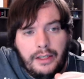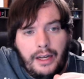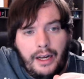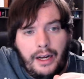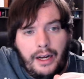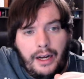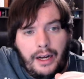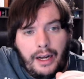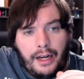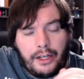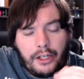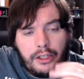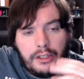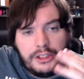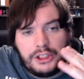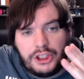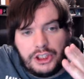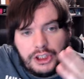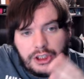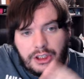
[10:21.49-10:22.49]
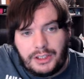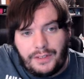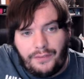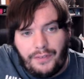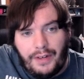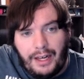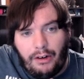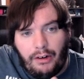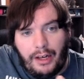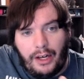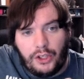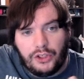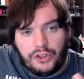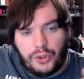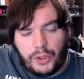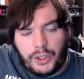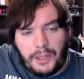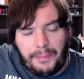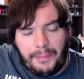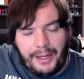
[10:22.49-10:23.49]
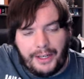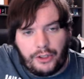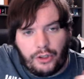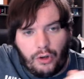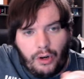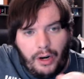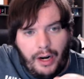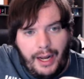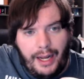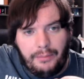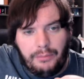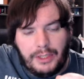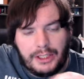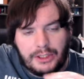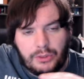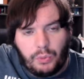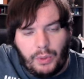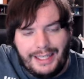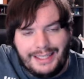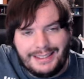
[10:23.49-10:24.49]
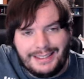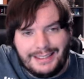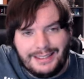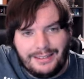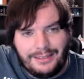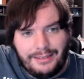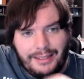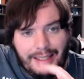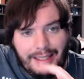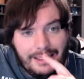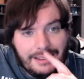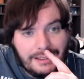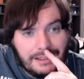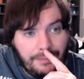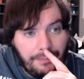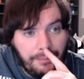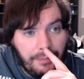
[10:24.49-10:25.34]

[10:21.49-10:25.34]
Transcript: Uh, Chevelle also commit crime. That's why he's on the list.